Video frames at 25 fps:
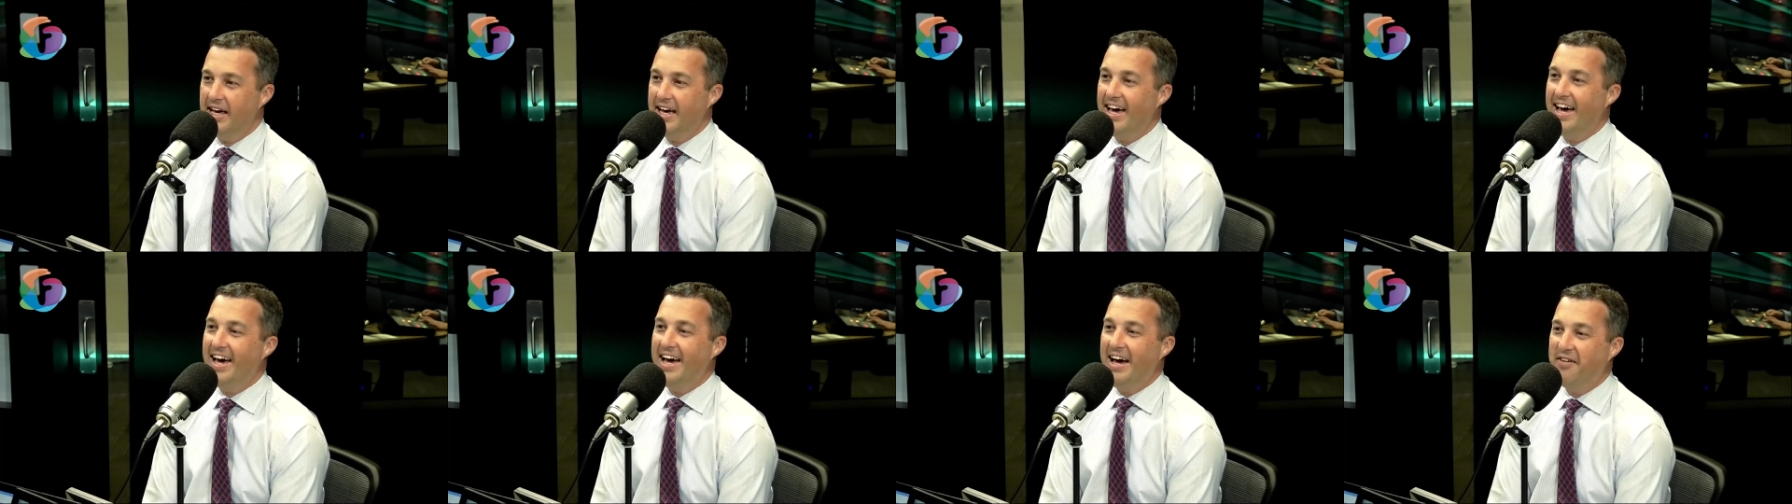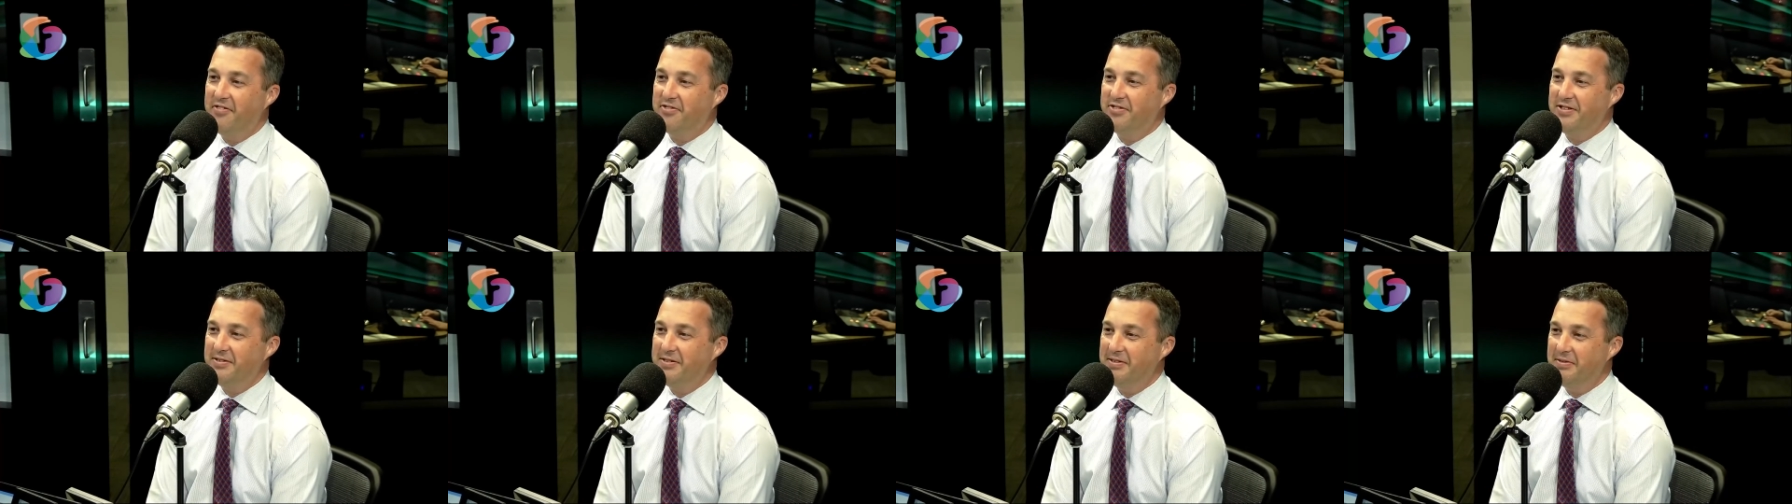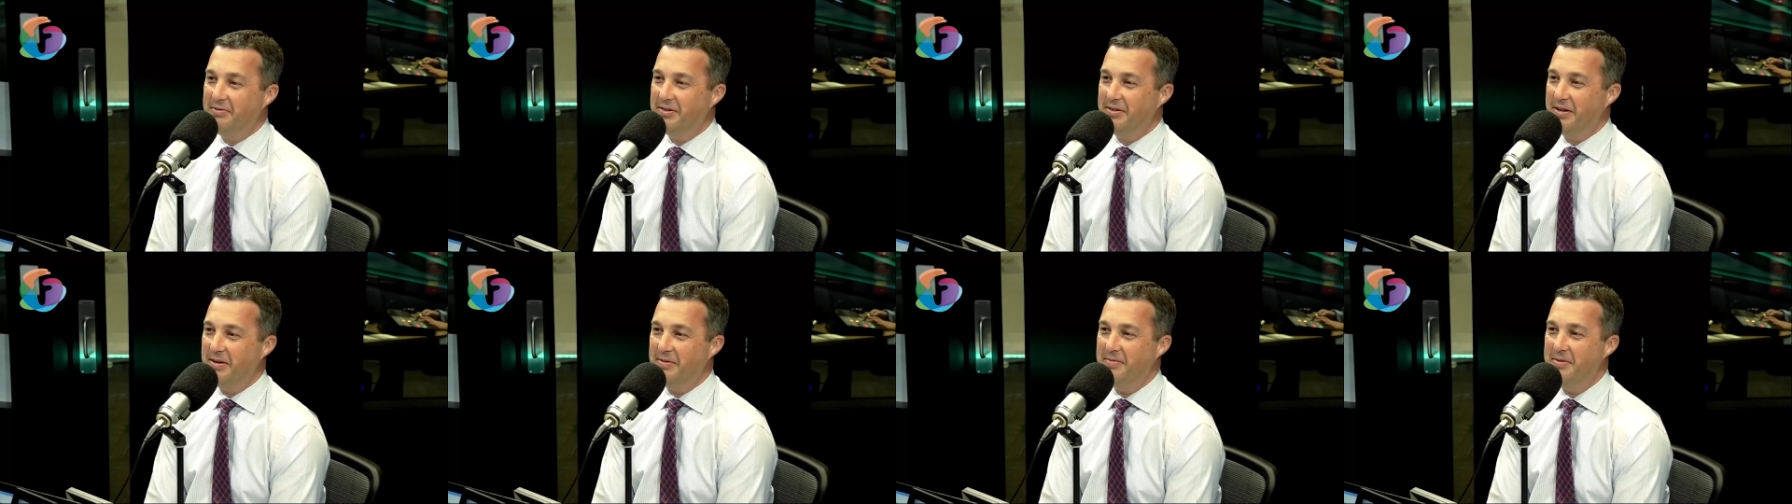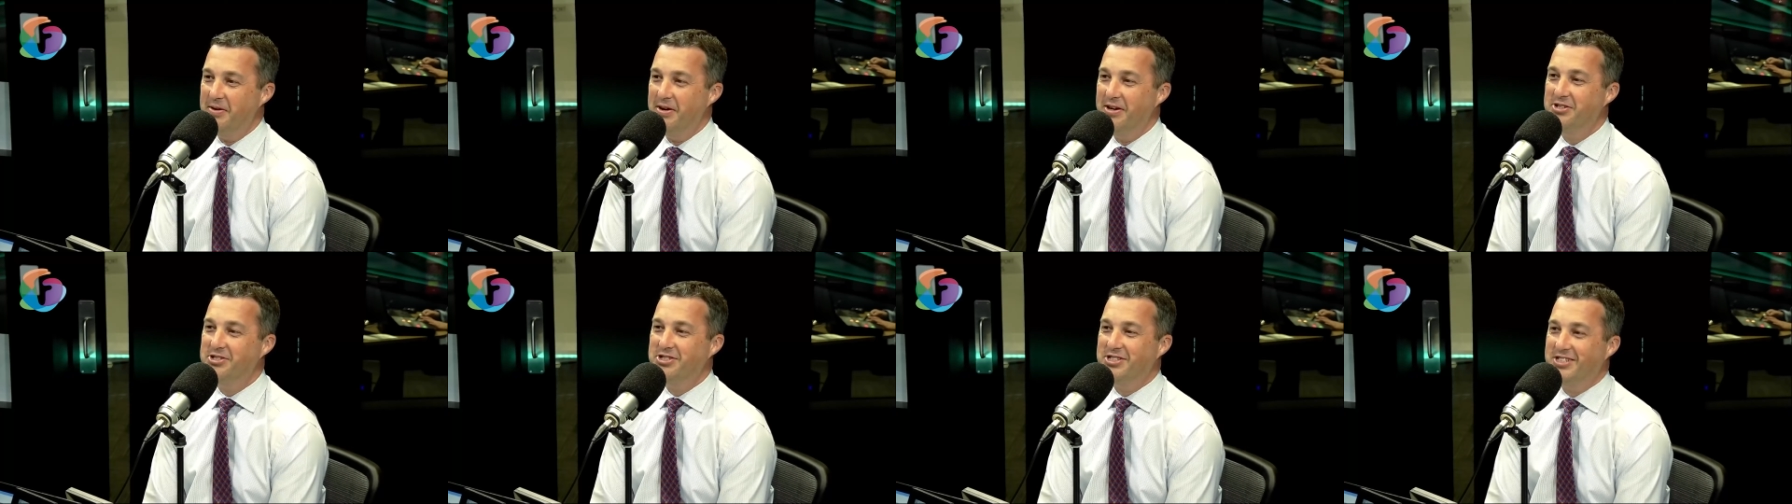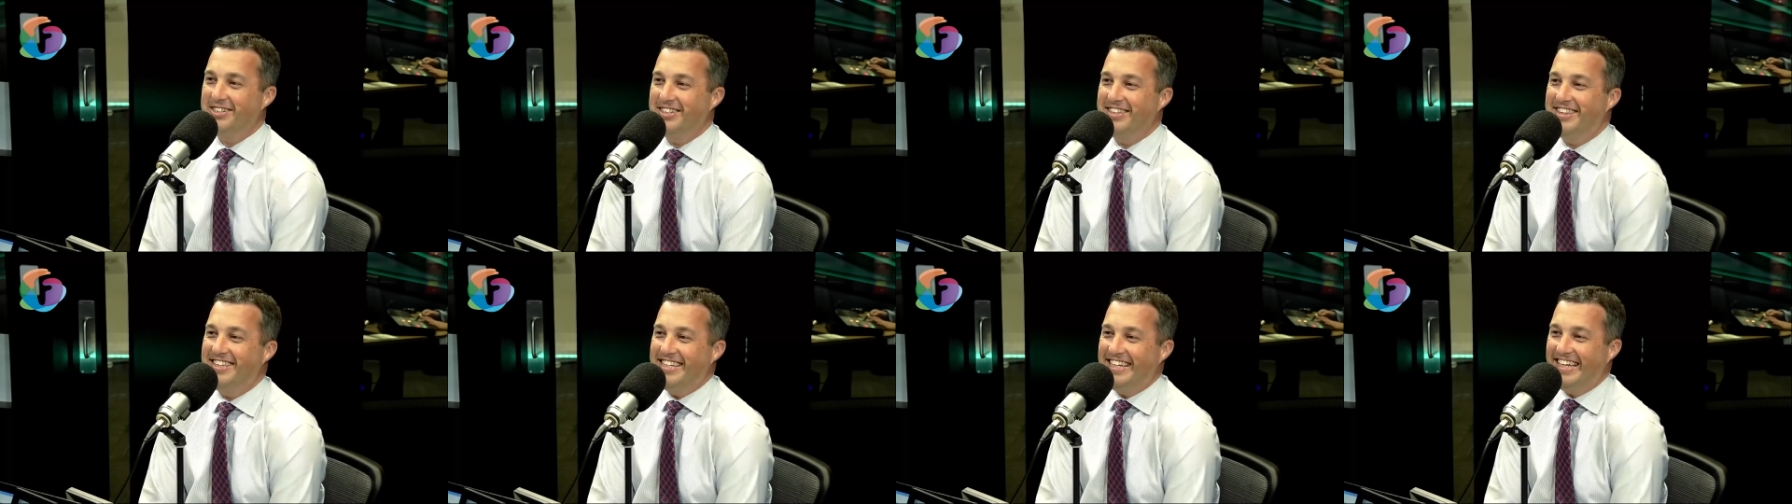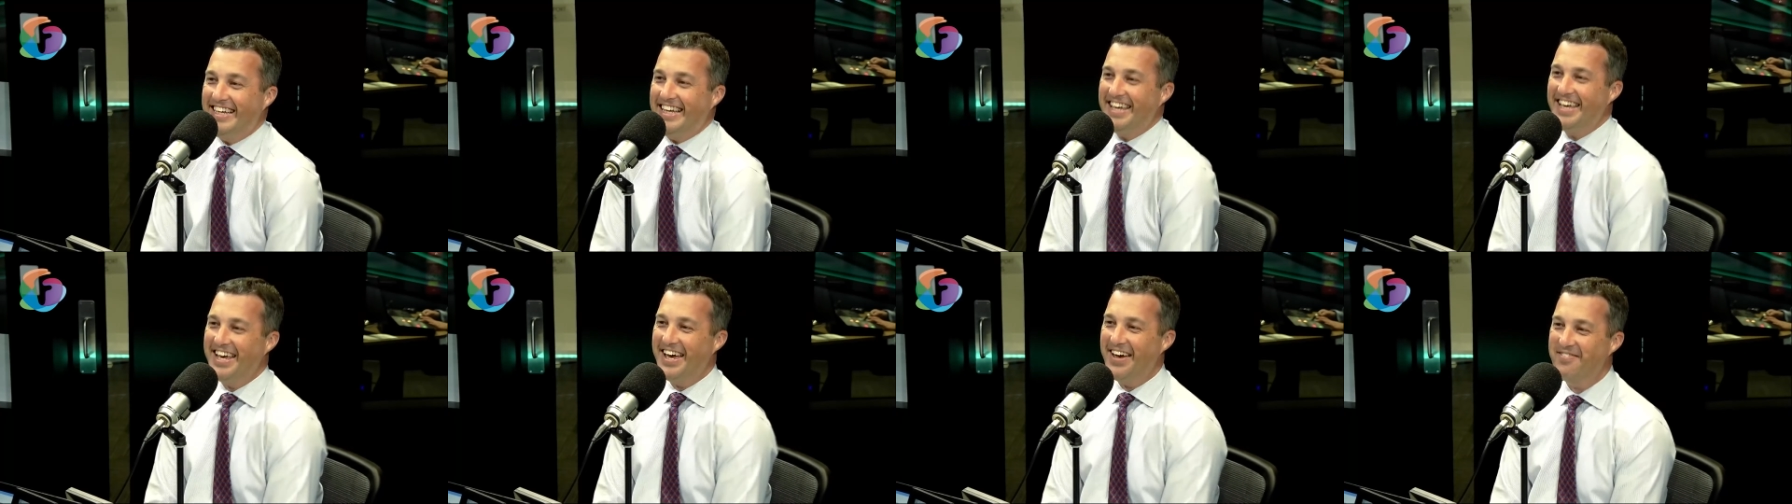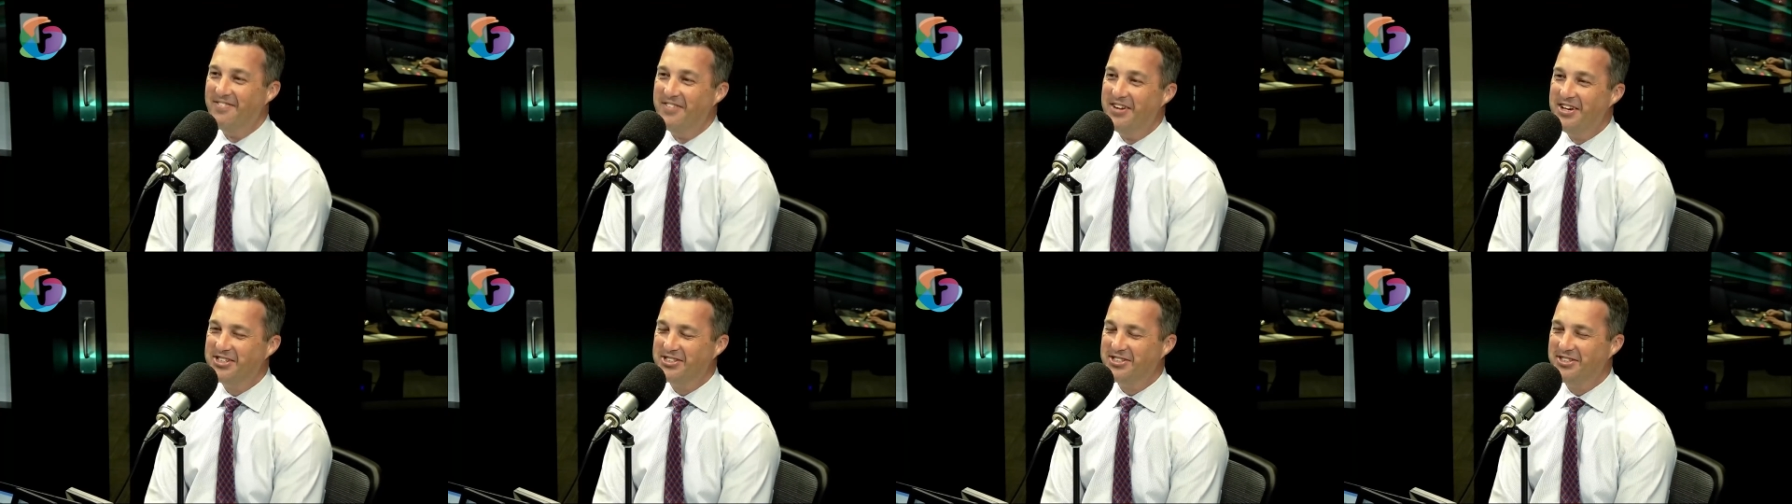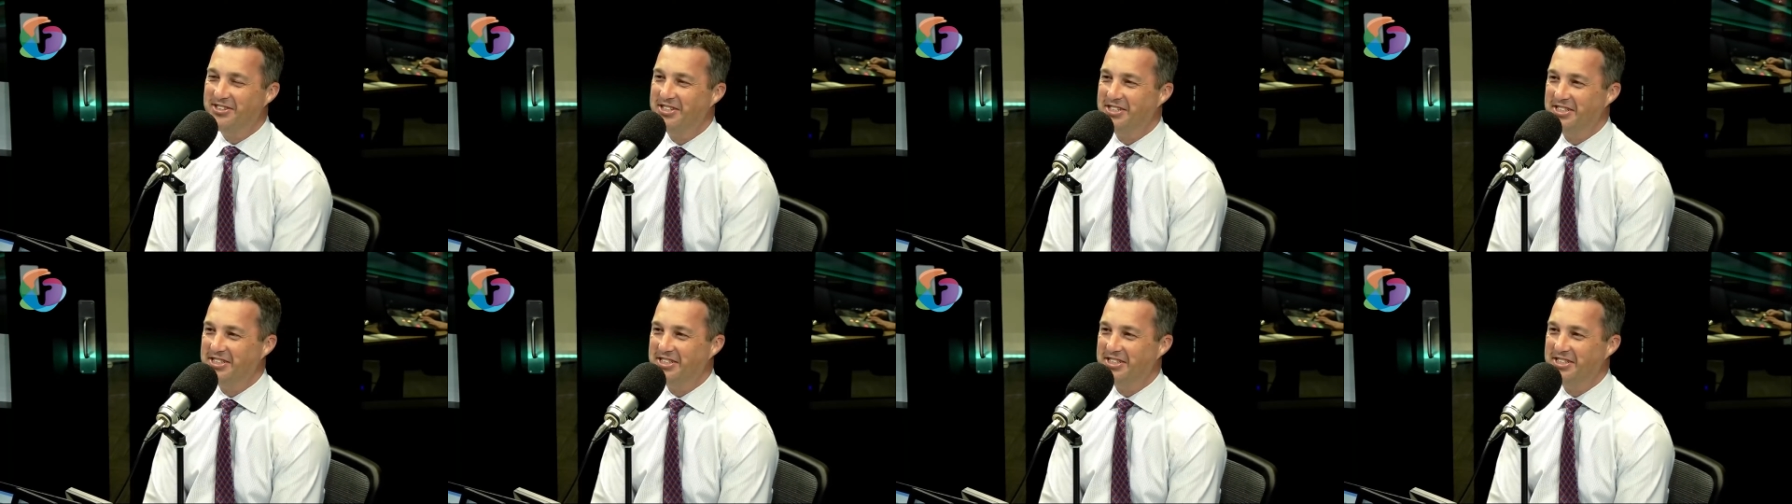after he emerged on the emerged on